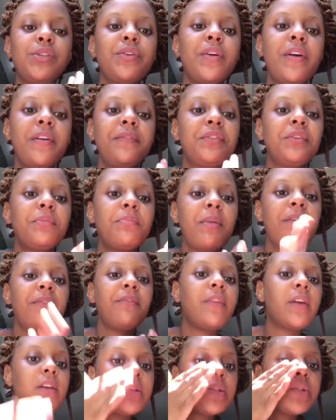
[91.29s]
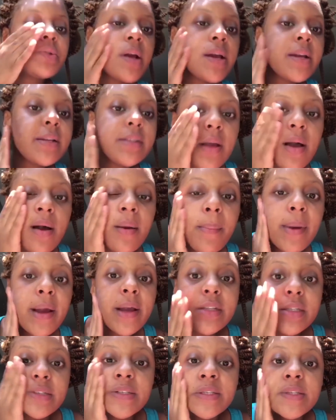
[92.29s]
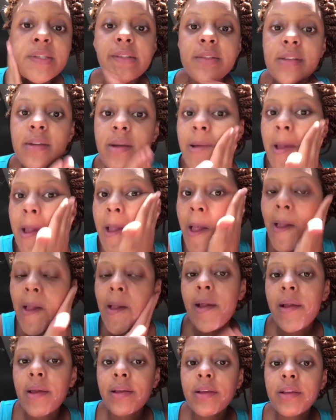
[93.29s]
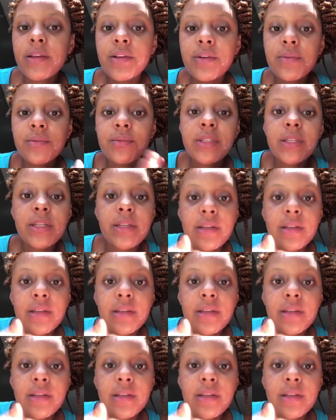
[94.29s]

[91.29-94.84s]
After my face dries up, I just use